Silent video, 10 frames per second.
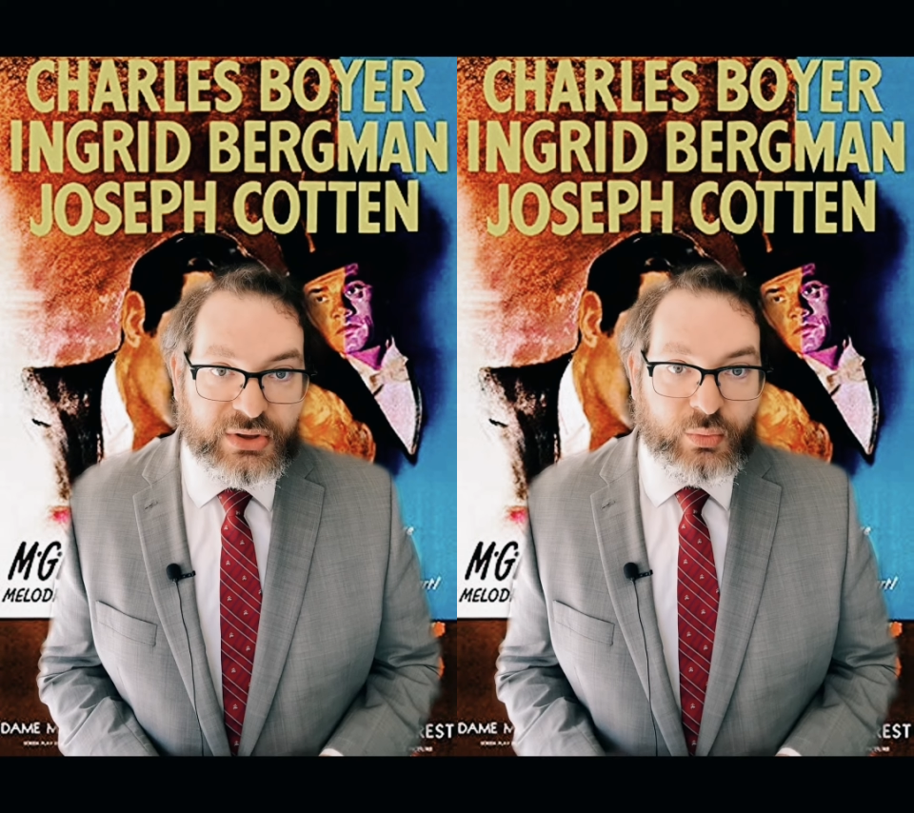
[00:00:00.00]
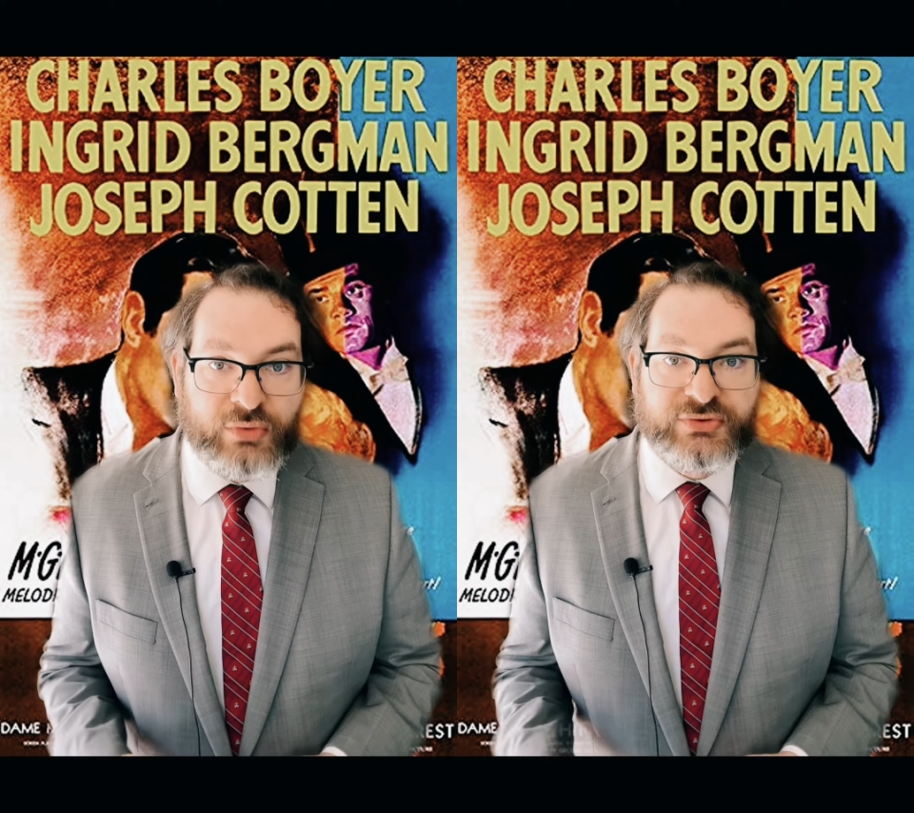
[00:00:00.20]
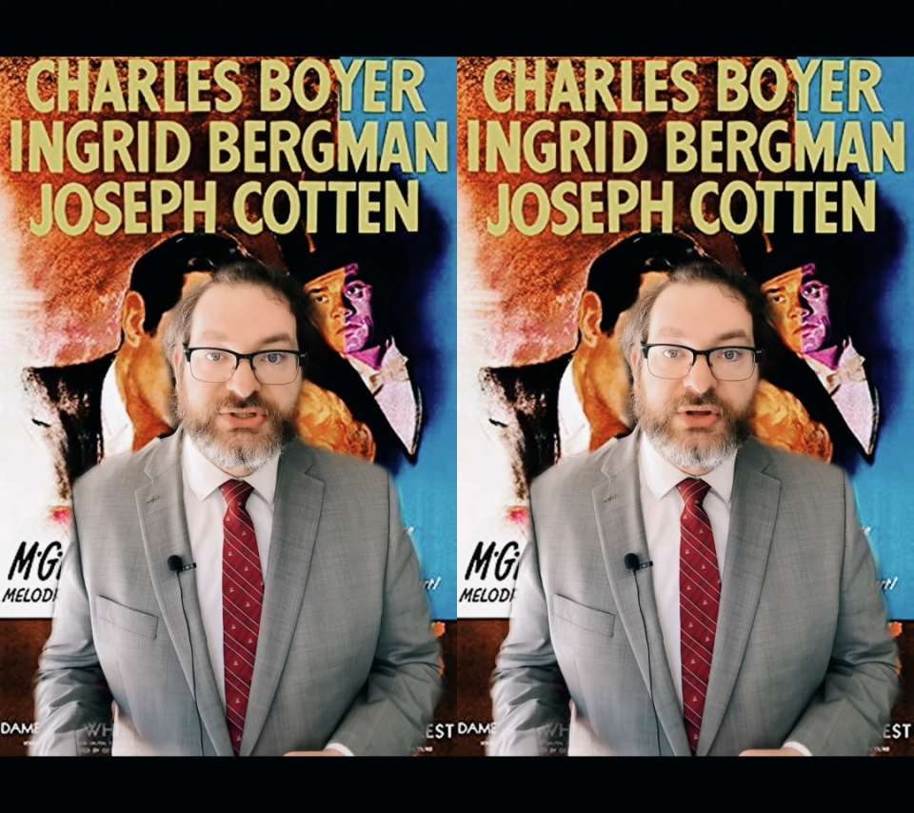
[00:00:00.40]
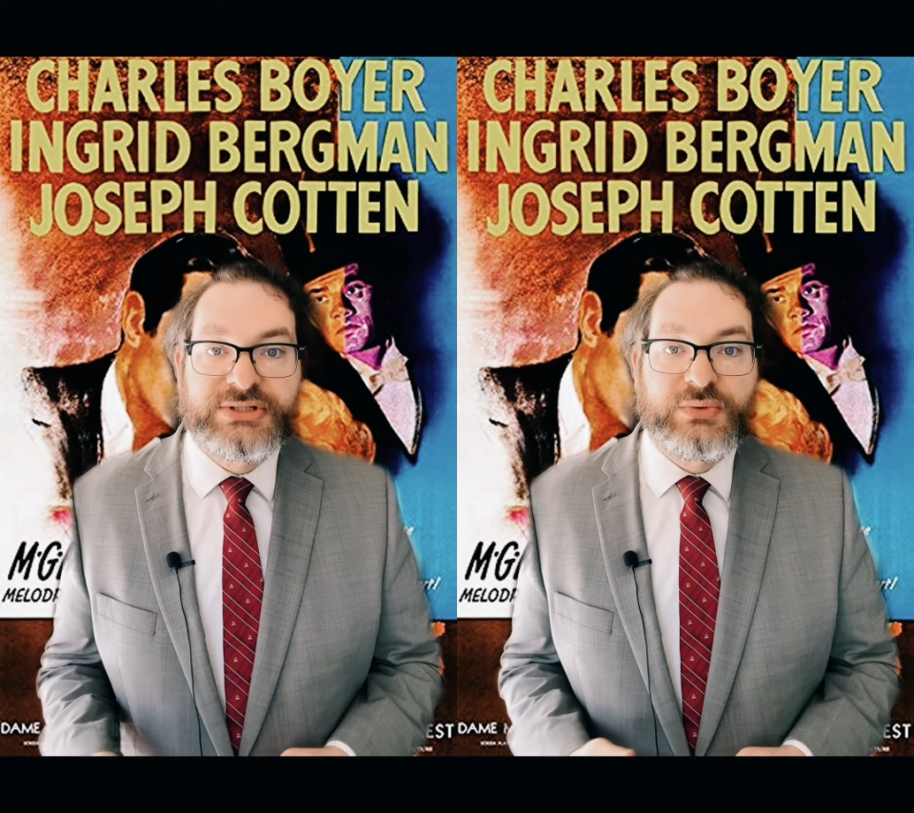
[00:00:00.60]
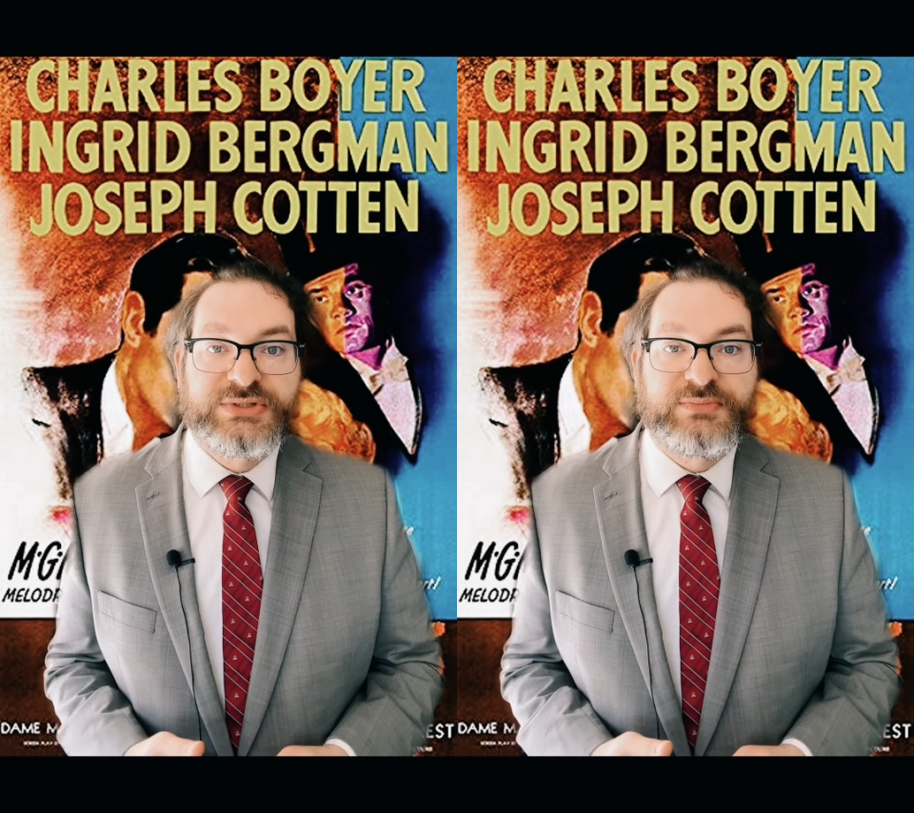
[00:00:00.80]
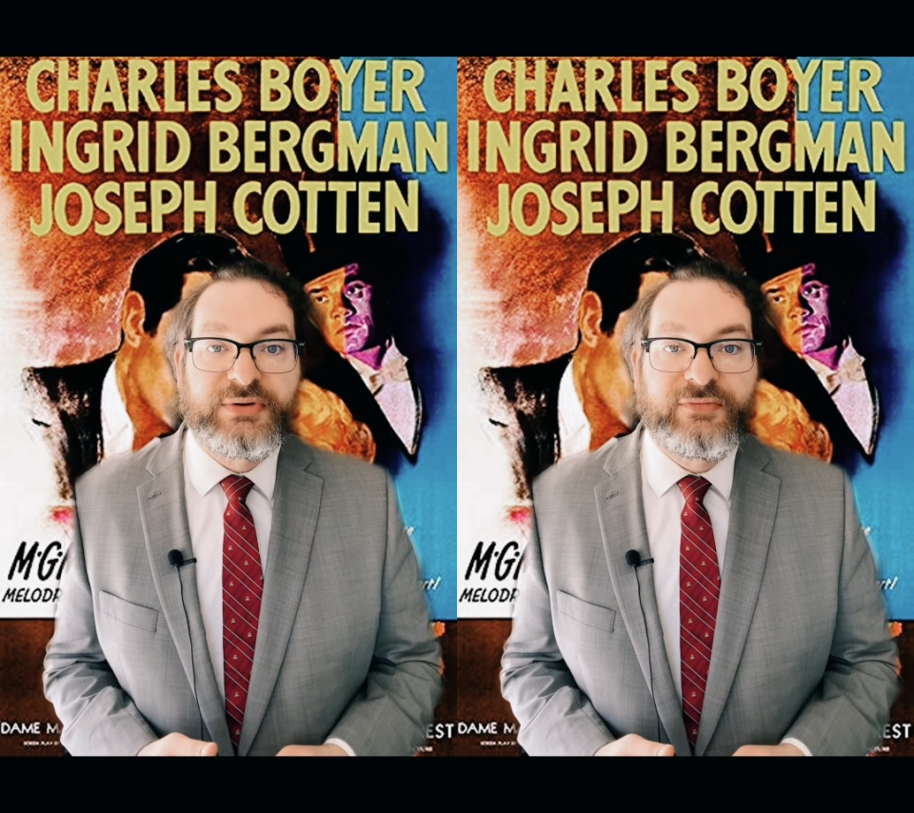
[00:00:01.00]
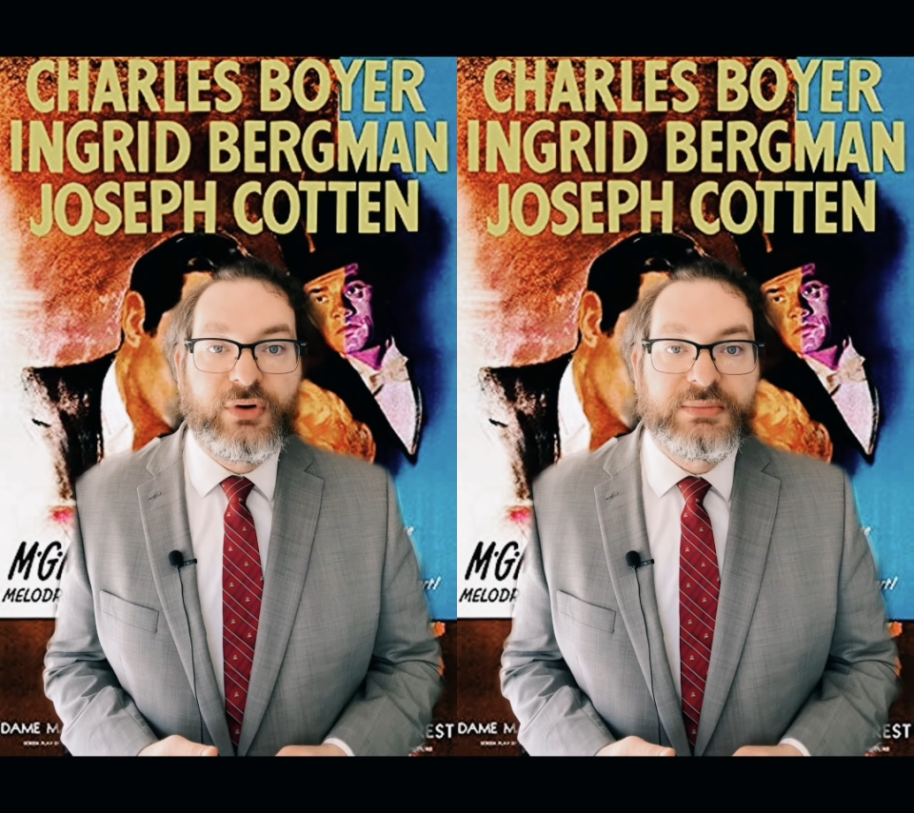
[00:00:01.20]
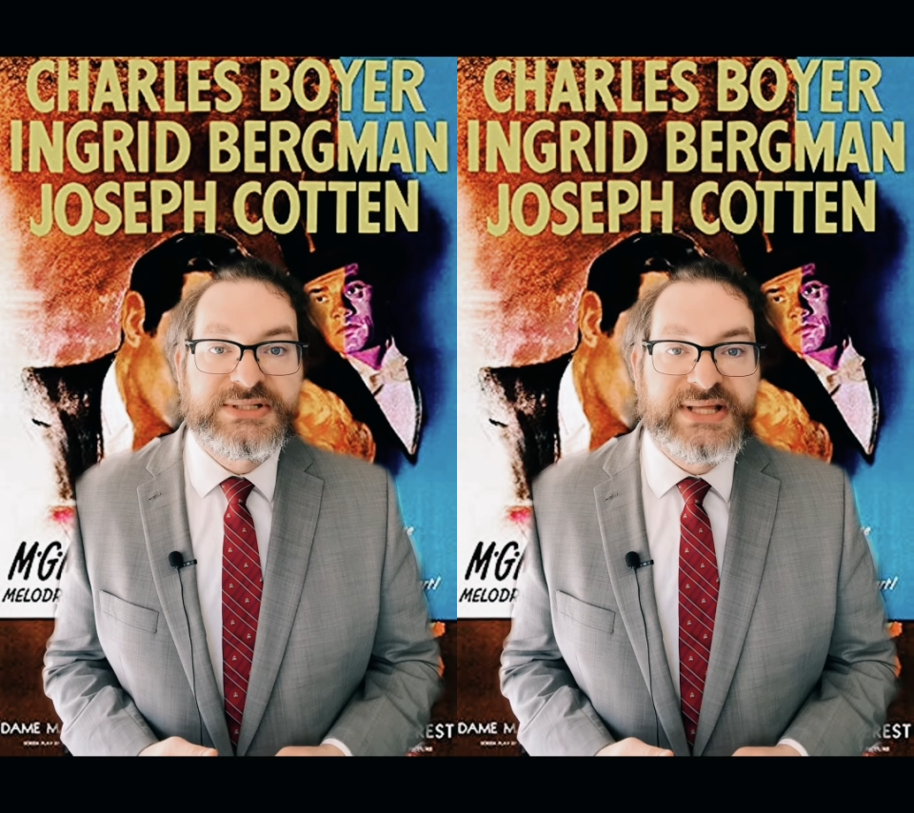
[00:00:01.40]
What resulted was a performance